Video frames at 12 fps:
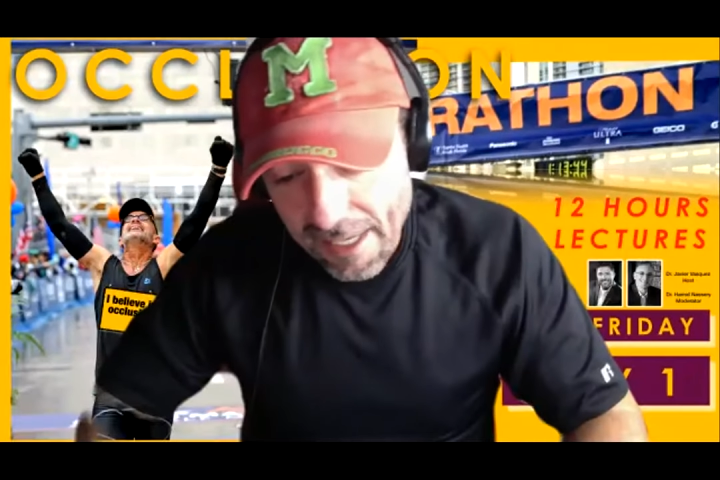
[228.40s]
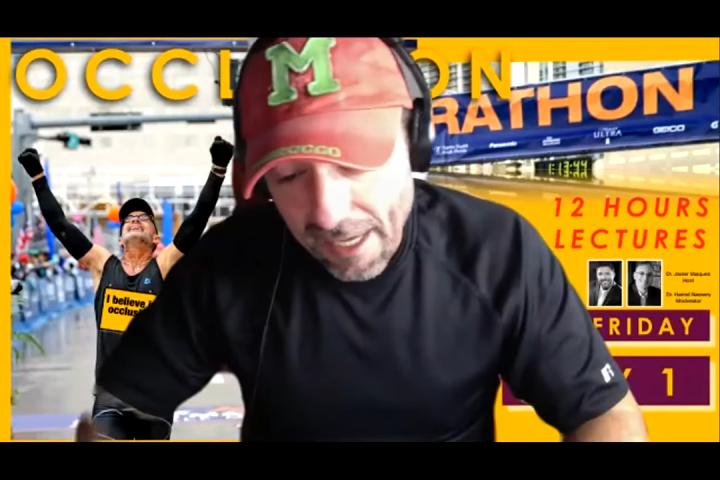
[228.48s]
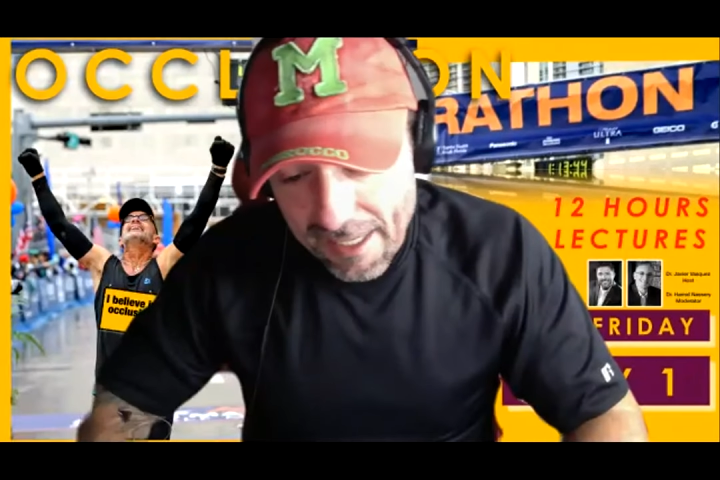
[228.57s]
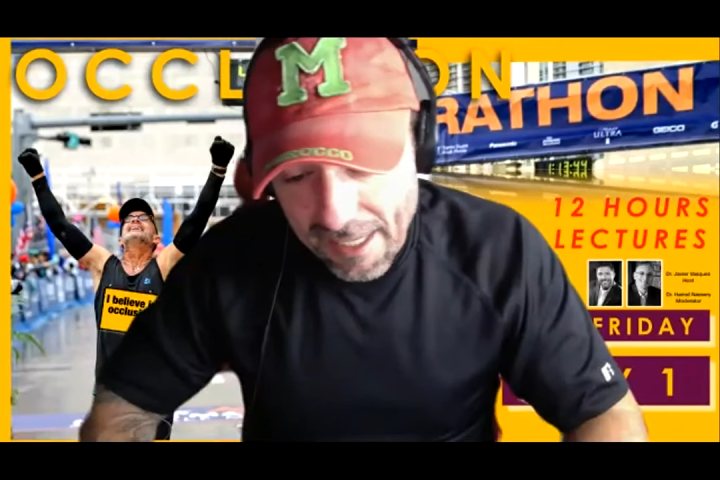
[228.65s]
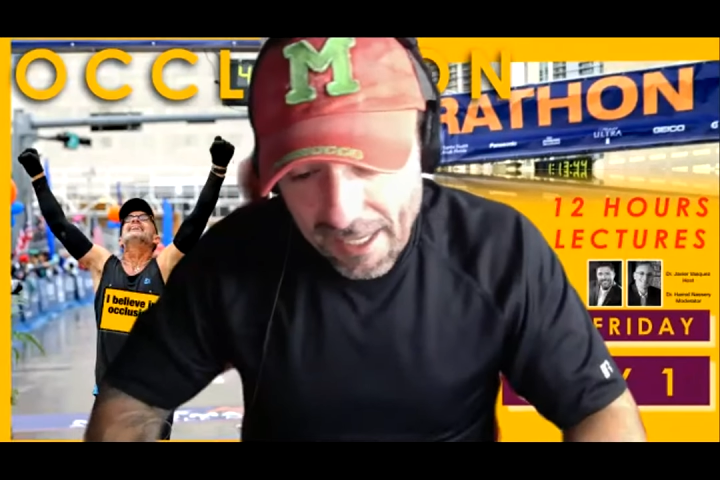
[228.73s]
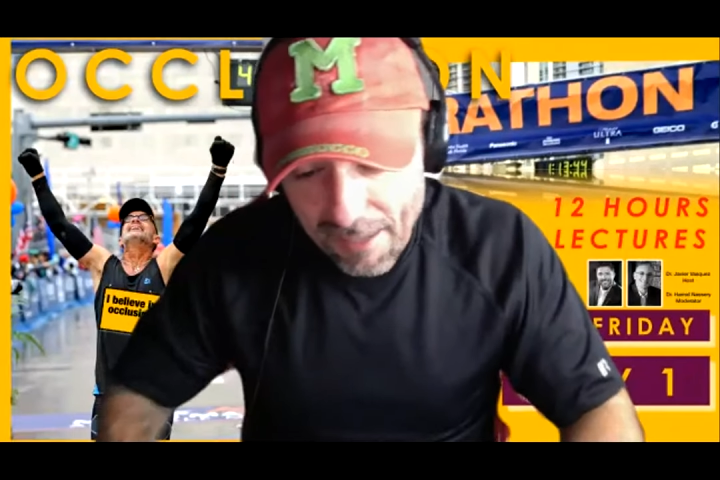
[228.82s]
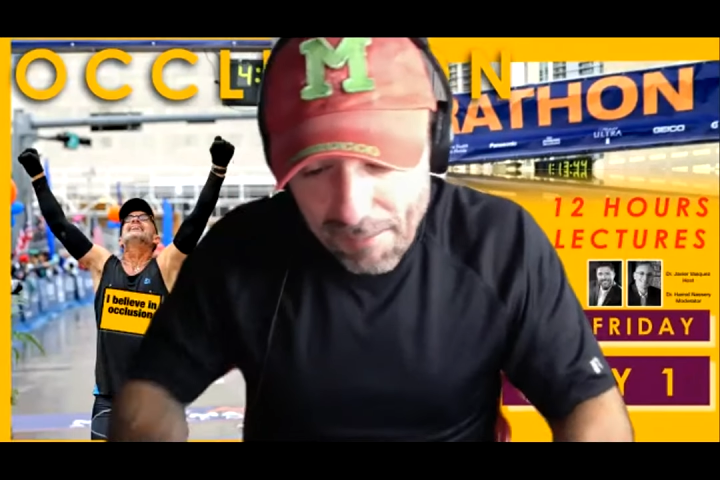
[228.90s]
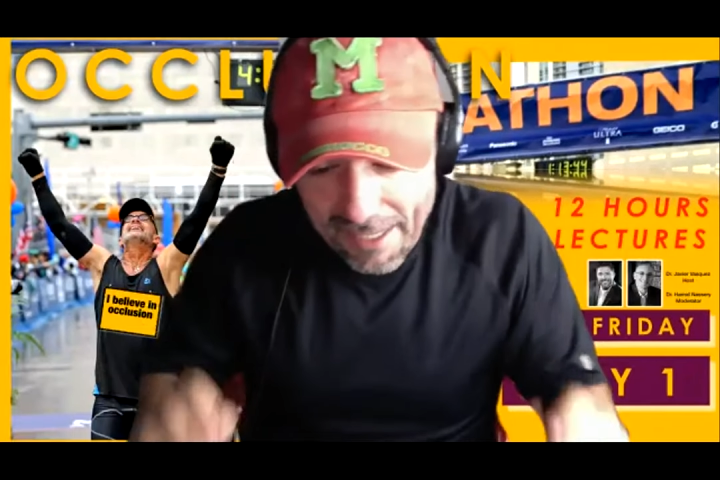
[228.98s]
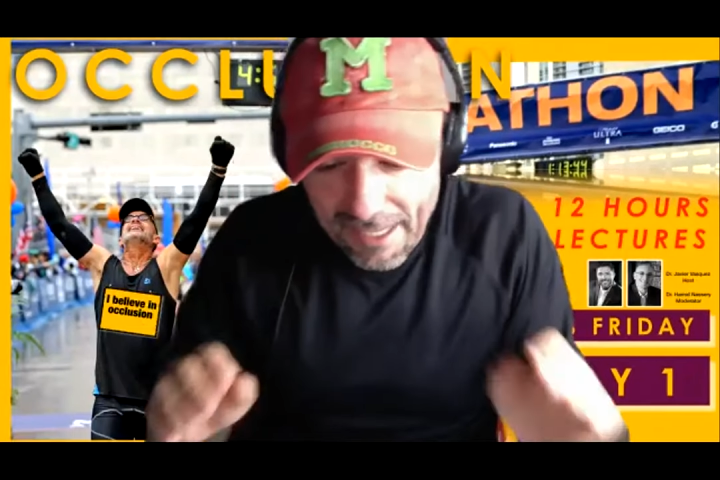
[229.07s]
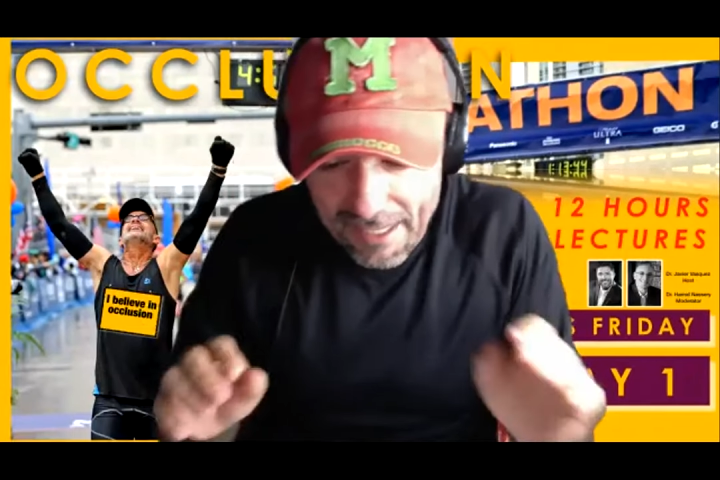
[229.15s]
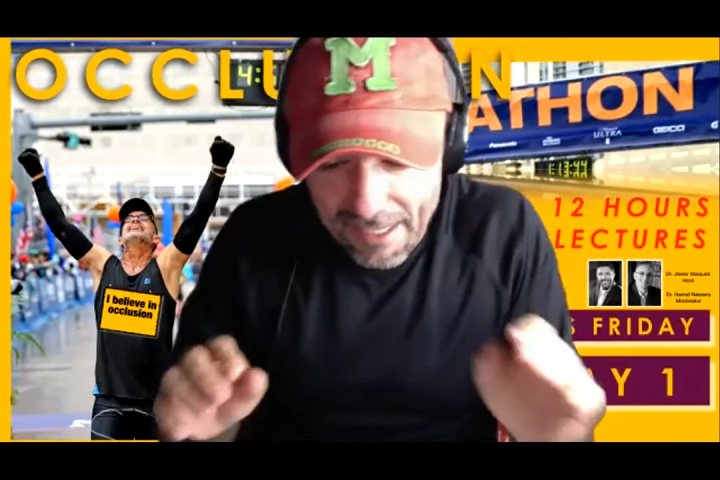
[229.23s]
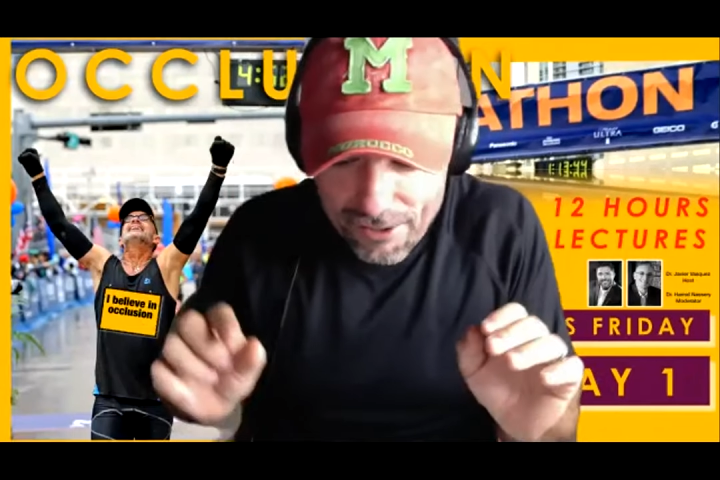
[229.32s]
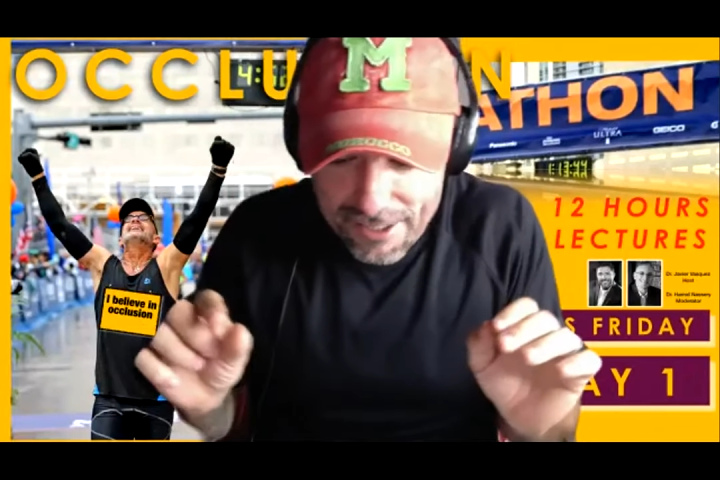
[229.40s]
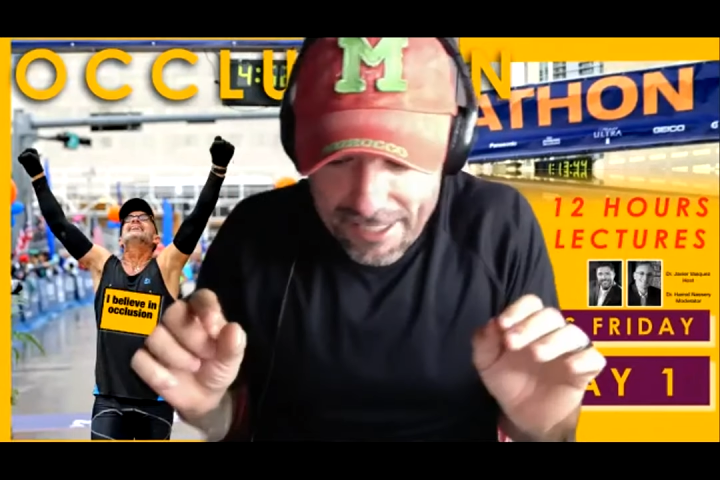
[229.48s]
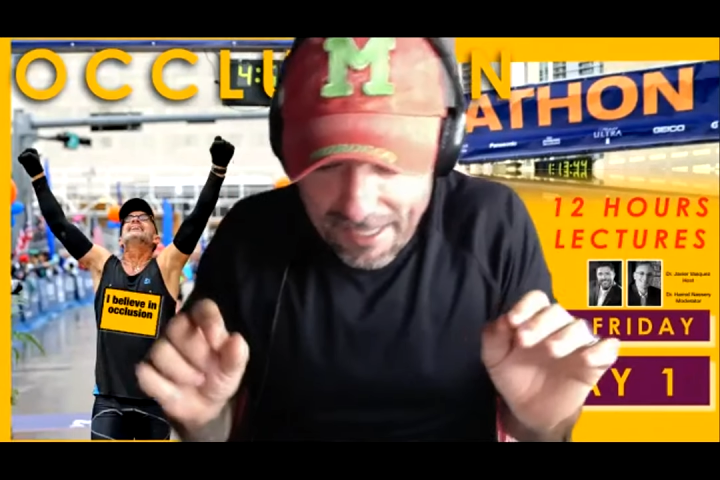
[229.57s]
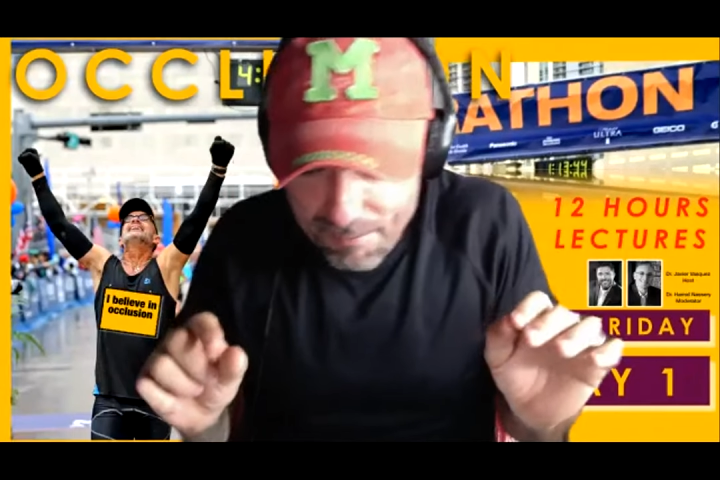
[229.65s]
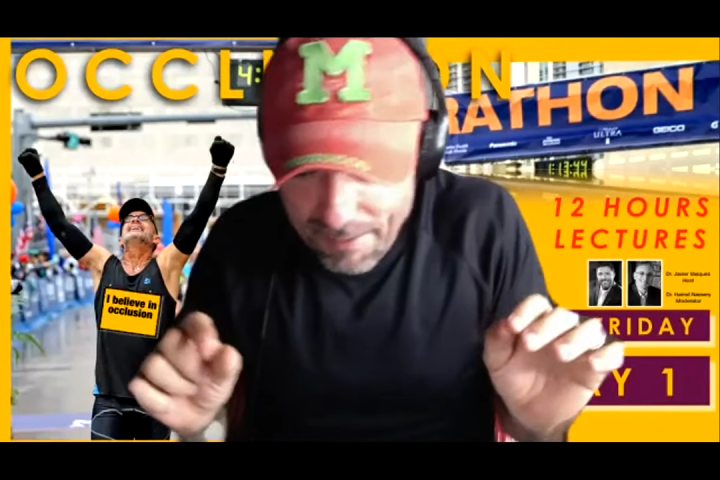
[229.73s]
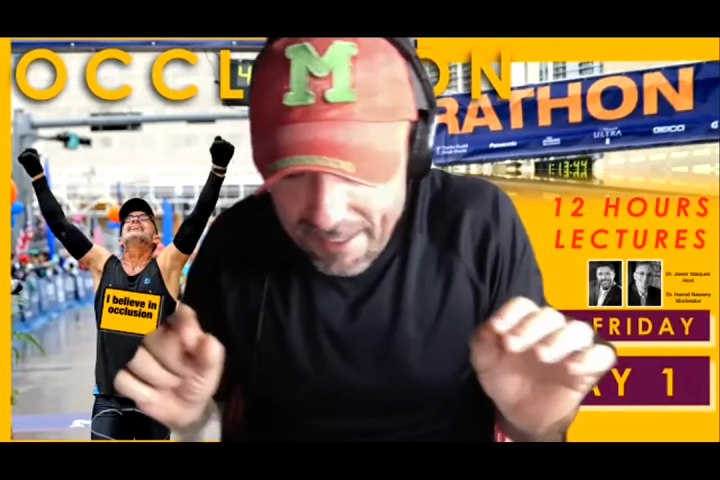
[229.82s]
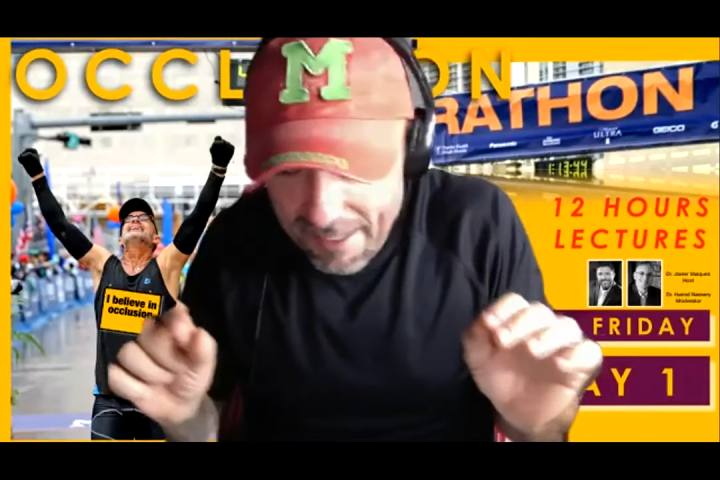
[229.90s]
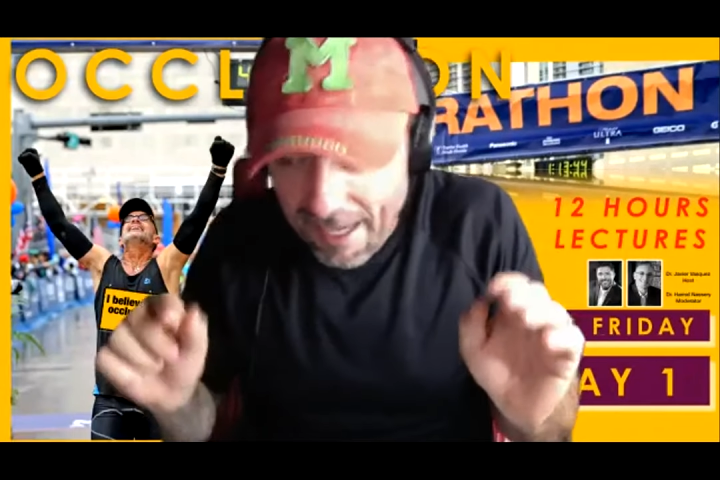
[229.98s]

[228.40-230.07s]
I kind of make a little segment.